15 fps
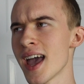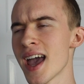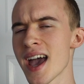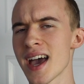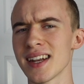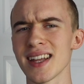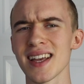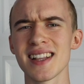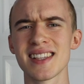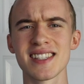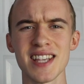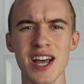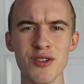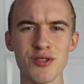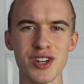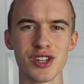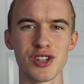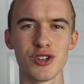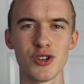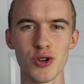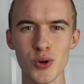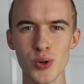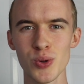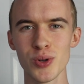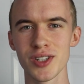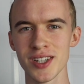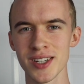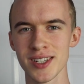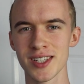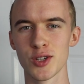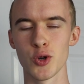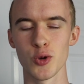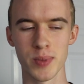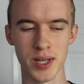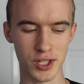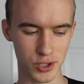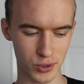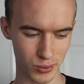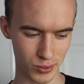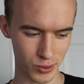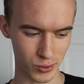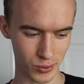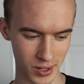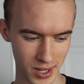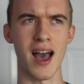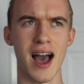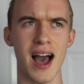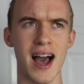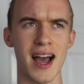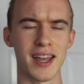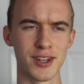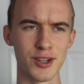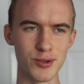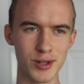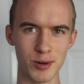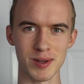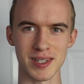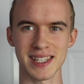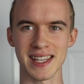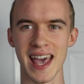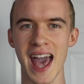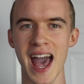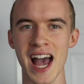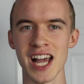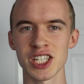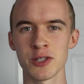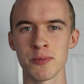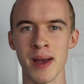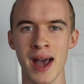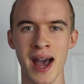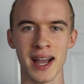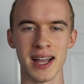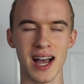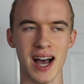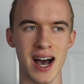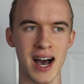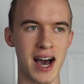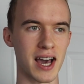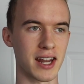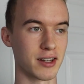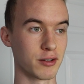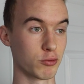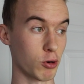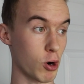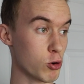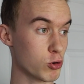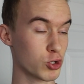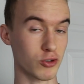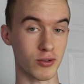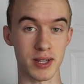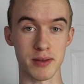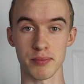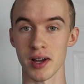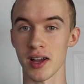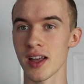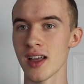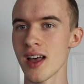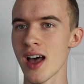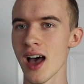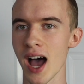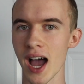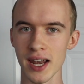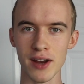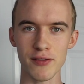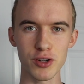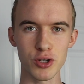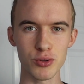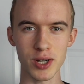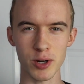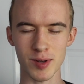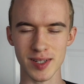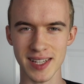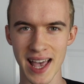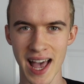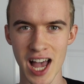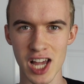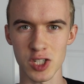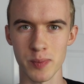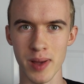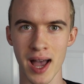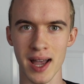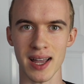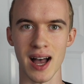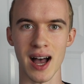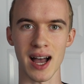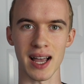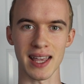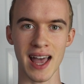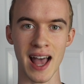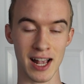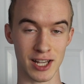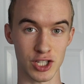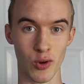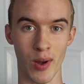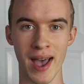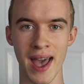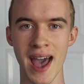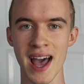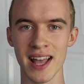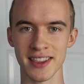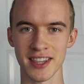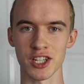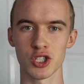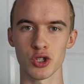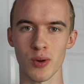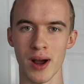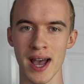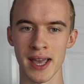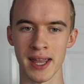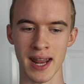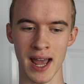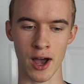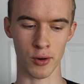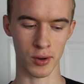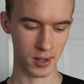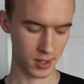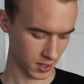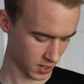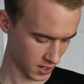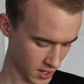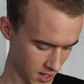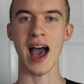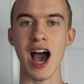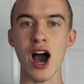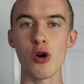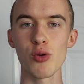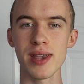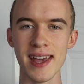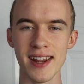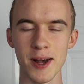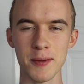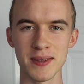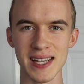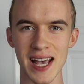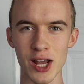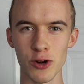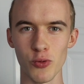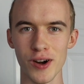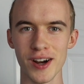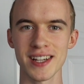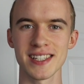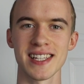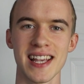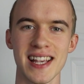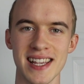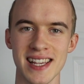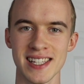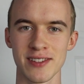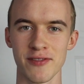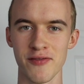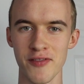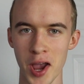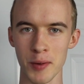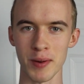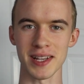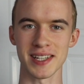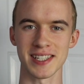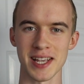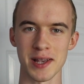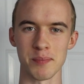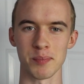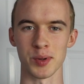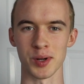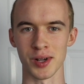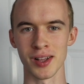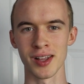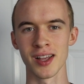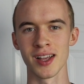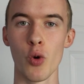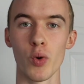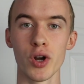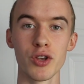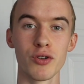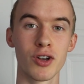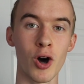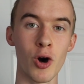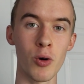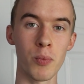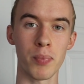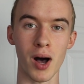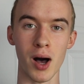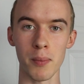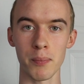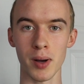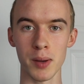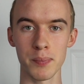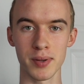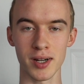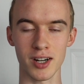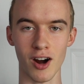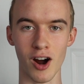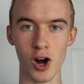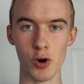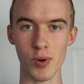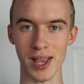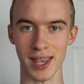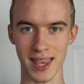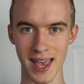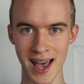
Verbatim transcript: And it sounded too good to be true. I knew there was cash back on grocery, but I never knew there was cash back on gas, so I had to try it out. How GetUpside works is very simple. When you go pump up your car with